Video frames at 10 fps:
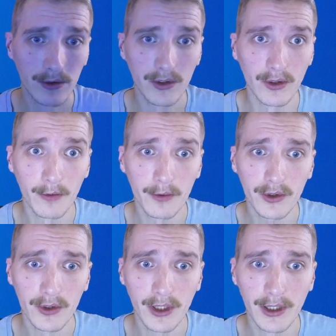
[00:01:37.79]
an
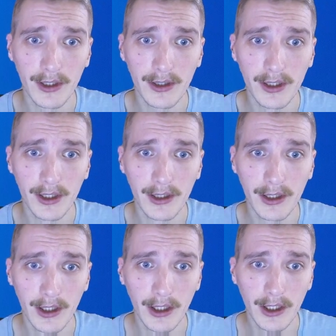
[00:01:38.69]
option, and then
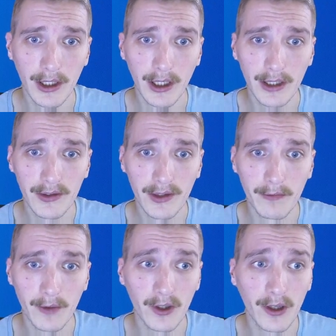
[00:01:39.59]
add
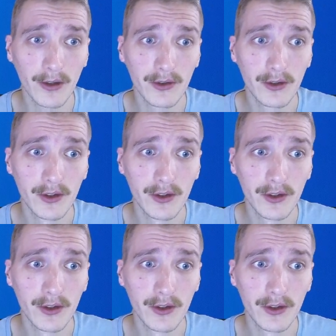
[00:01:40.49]
someone else to this